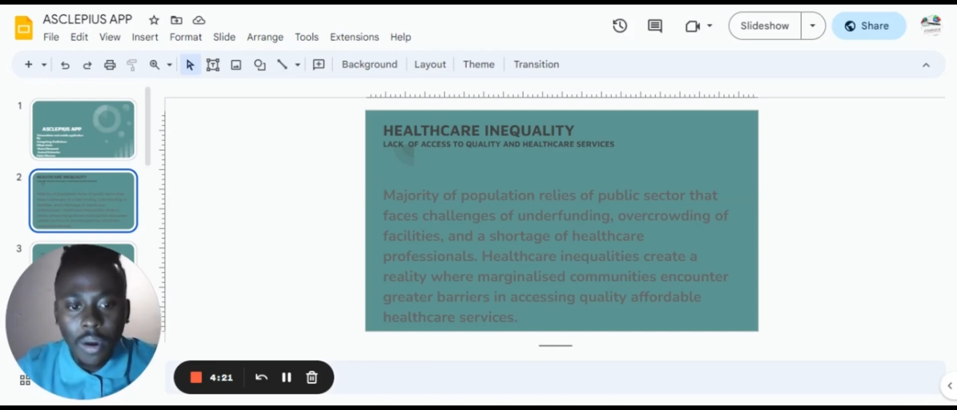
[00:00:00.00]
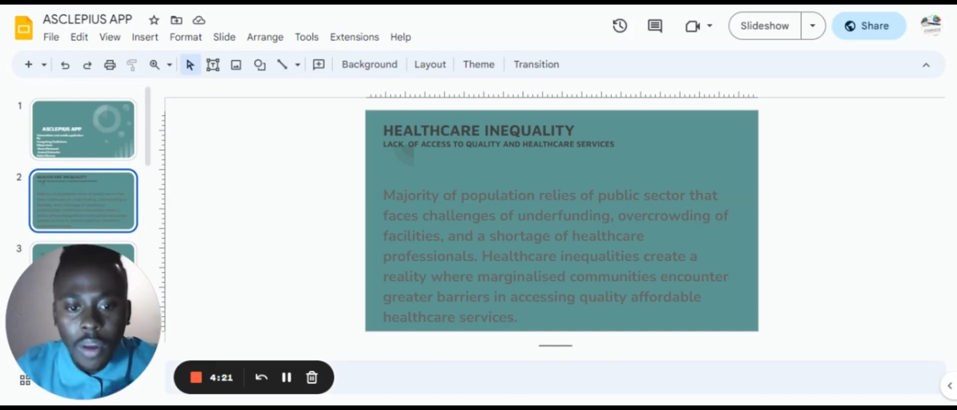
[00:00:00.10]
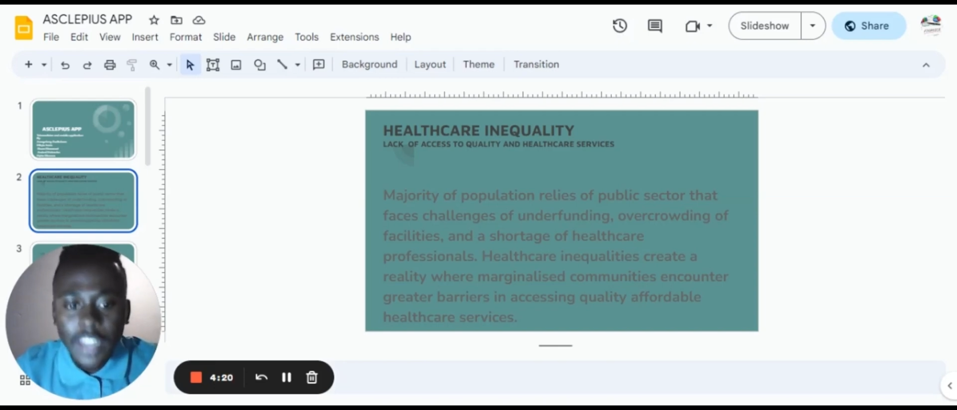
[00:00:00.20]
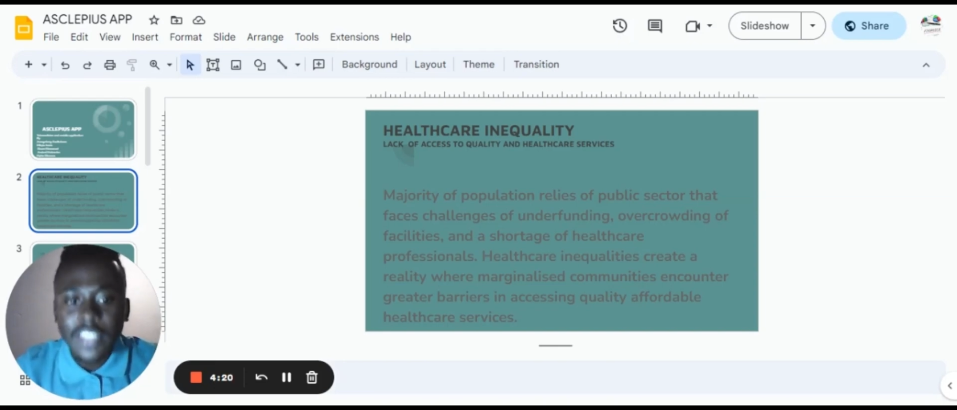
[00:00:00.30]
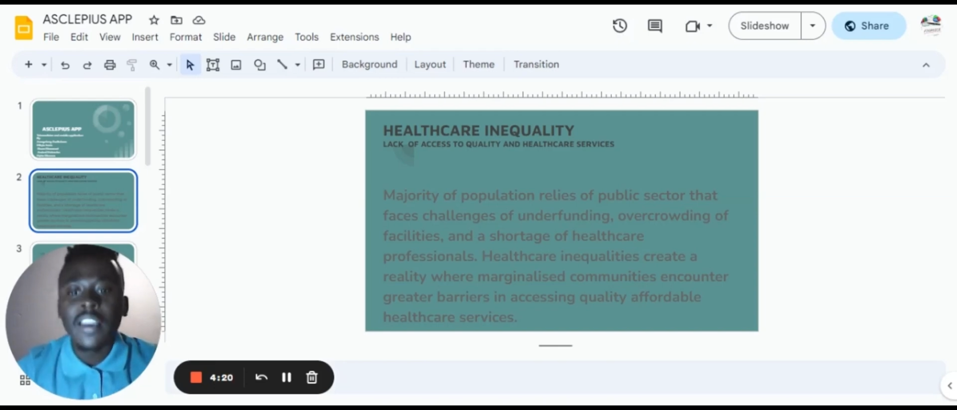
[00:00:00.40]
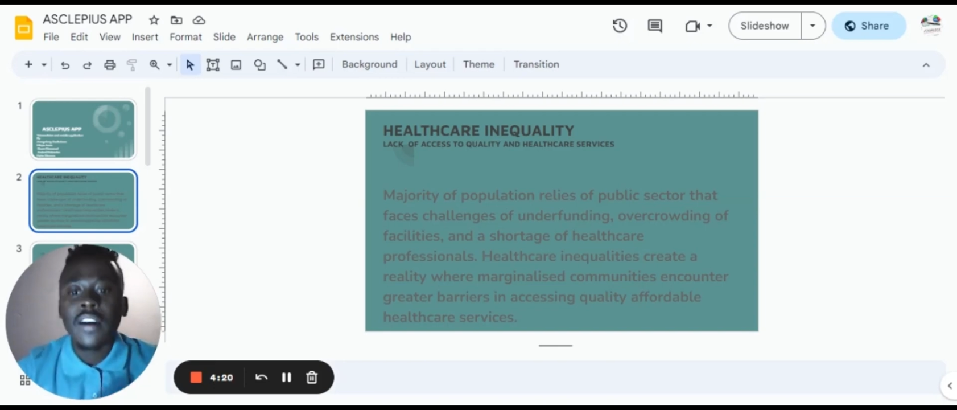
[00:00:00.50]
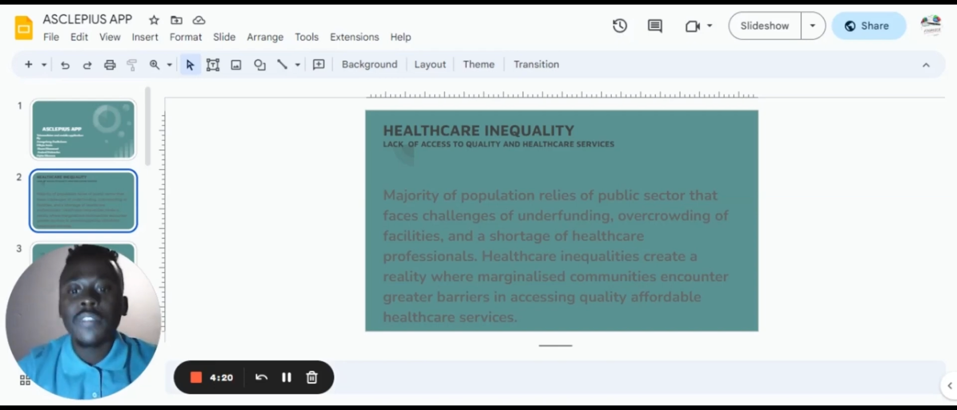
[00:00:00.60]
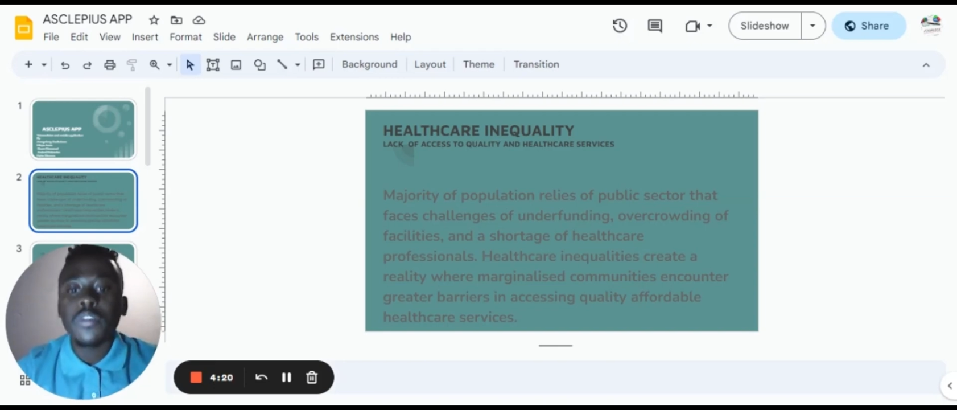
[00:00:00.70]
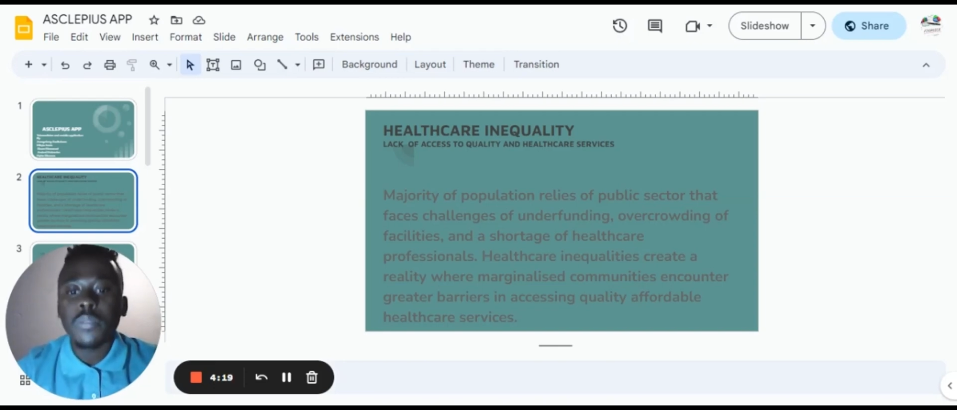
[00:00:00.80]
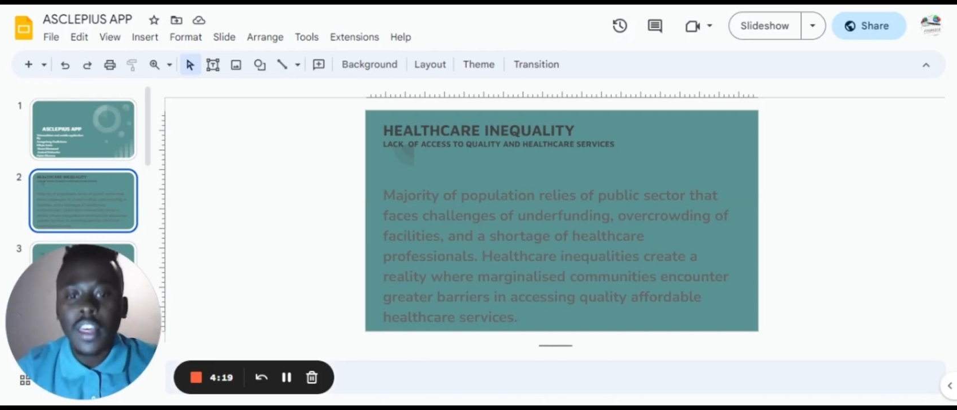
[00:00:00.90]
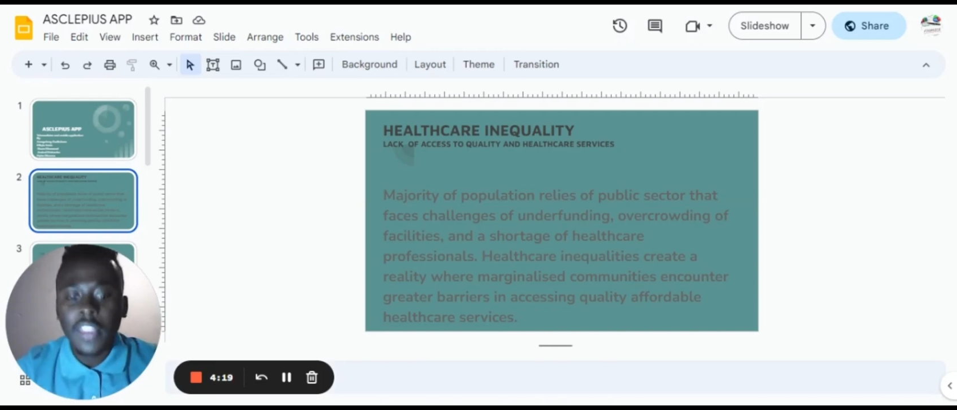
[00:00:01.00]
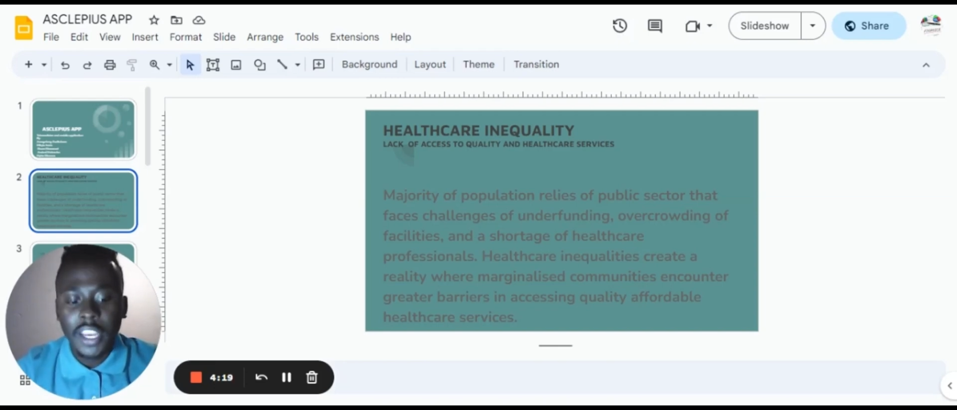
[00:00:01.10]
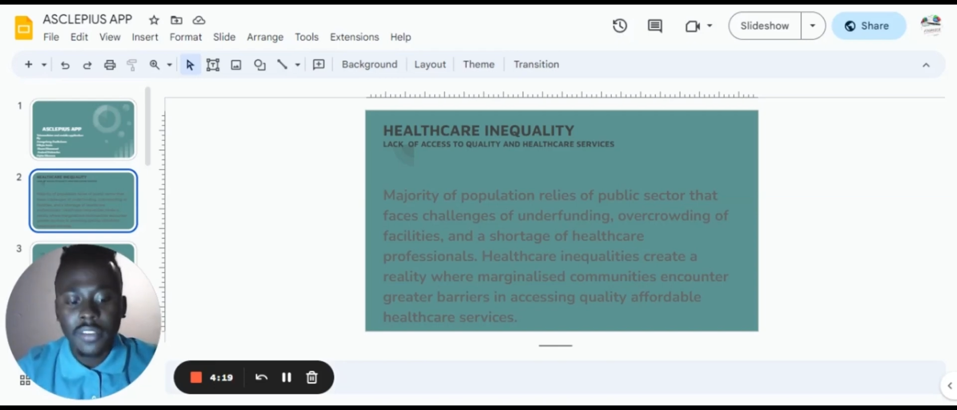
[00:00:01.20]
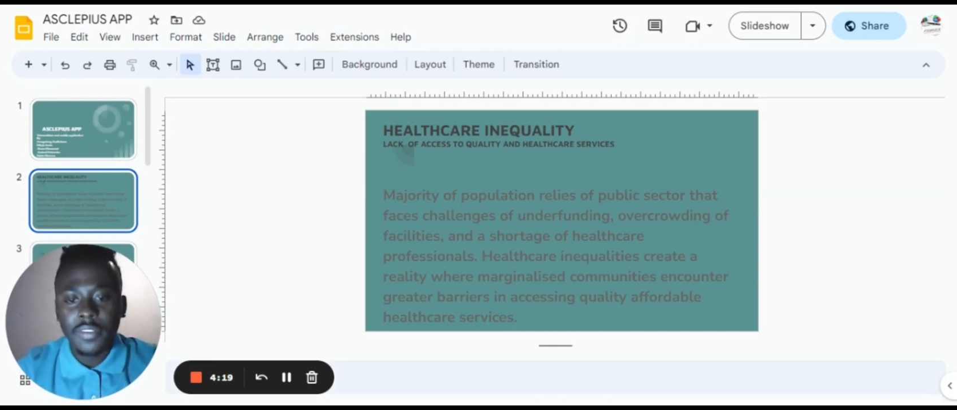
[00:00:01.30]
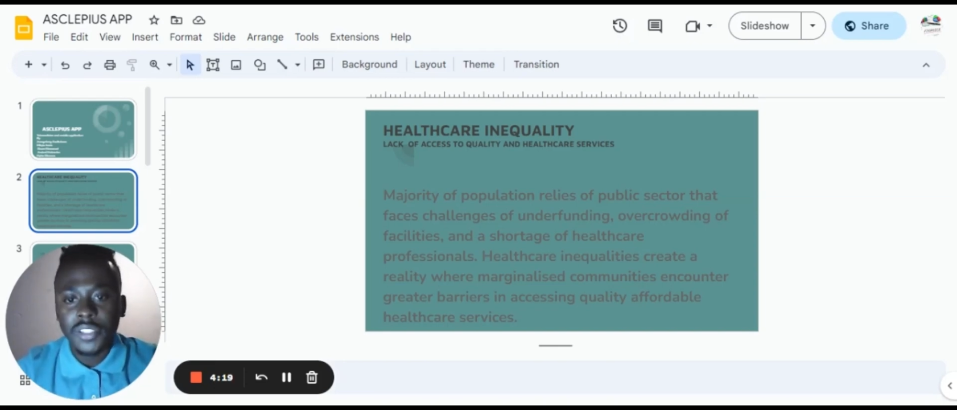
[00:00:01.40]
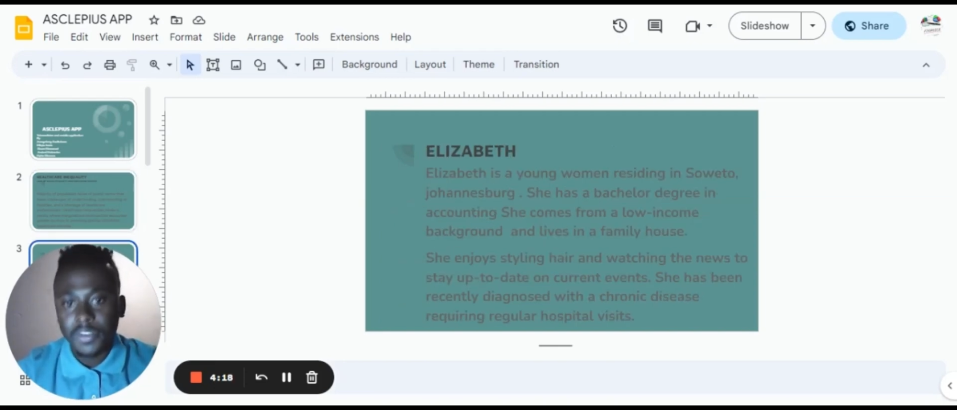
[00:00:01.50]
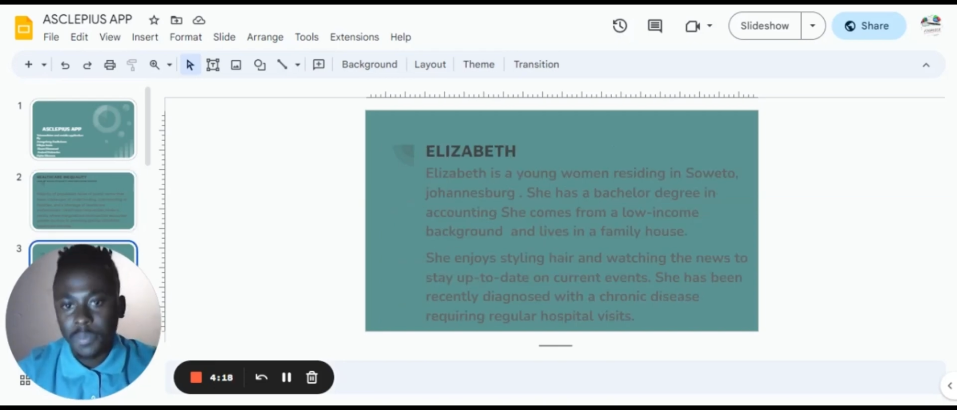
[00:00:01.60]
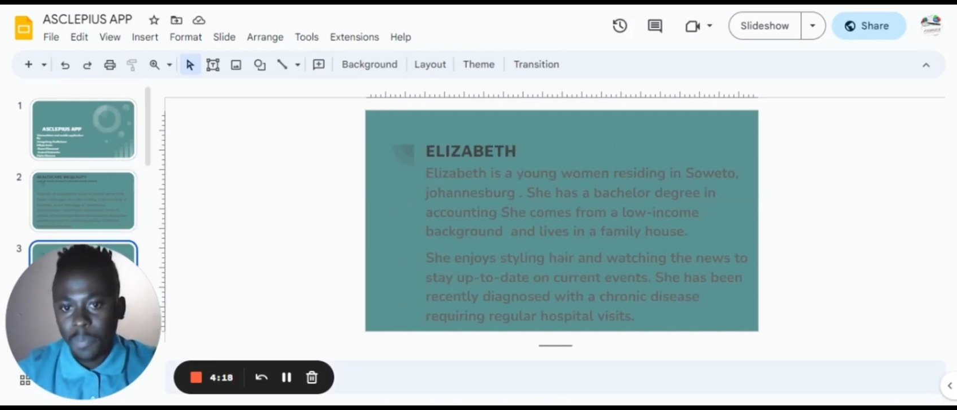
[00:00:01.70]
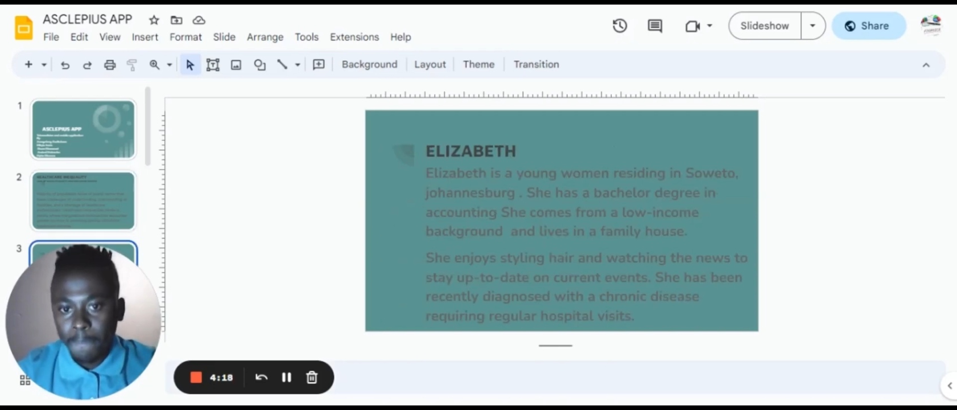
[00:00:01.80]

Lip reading: quality, affordable healthcare services.